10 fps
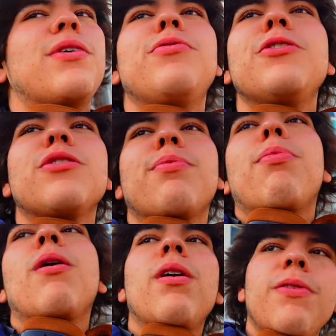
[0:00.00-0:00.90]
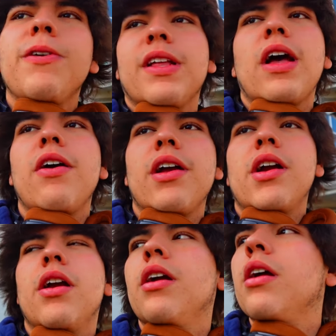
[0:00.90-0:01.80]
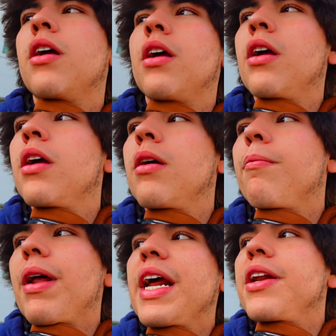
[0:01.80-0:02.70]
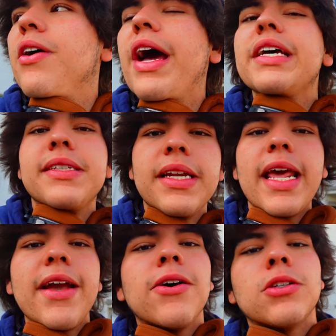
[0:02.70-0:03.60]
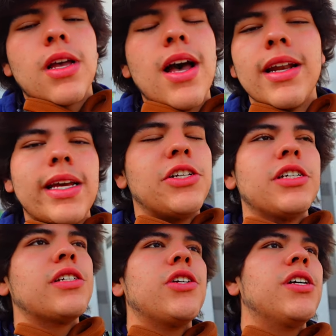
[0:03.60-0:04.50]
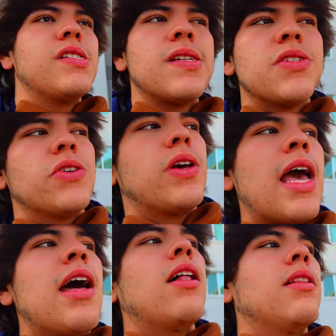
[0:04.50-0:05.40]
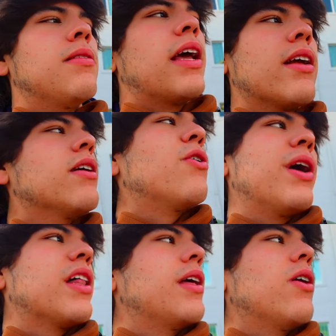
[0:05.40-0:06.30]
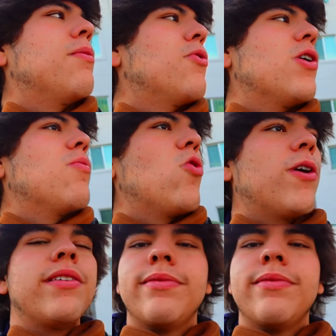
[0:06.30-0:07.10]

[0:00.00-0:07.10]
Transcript: It feels perfect out here. But I know as the day goes on, it just turns into hell, like, quickly, or more and more.